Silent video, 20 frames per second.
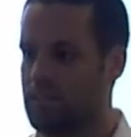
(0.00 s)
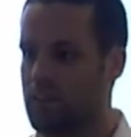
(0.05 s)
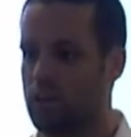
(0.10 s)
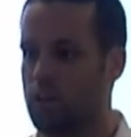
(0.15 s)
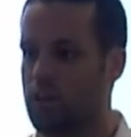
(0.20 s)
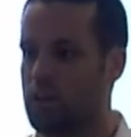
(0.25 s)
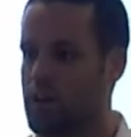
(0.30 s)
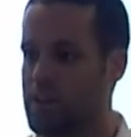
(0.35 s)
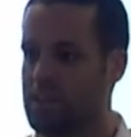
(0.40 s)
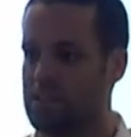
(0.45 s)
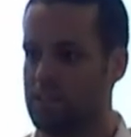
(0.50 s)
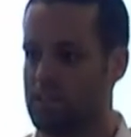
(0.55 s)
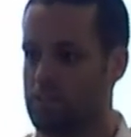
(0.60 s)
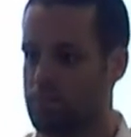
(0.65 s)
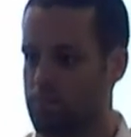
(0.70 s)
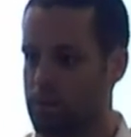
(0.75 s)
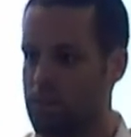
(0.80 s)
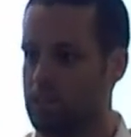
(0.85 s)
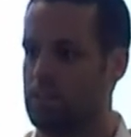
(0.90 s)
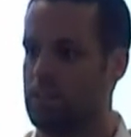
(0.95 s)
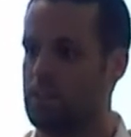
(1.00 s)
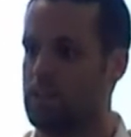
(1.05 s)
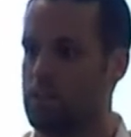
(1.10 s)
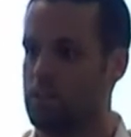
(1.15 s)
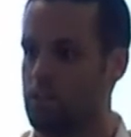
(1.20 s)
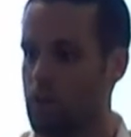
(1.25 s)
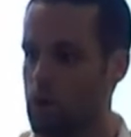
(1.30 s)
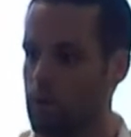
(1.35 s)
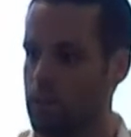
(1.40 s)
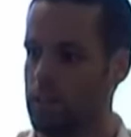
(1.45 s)
They're not going to actually print
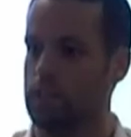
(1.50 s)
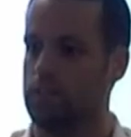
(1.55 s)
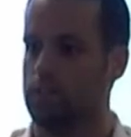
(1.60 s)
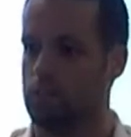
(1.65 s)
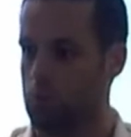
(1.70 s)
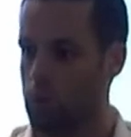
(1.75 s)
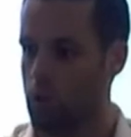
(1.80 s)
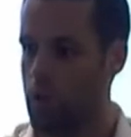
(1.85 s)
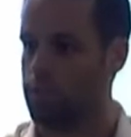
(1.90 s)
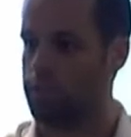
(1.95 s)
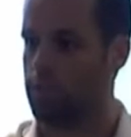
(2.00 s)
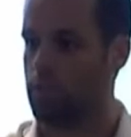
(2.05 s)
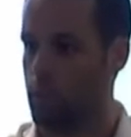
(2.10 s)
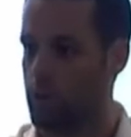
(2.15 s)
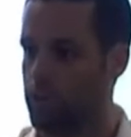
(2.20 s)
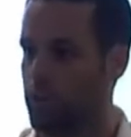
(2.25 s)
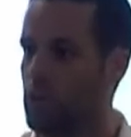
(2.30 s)
the whole interview word for word.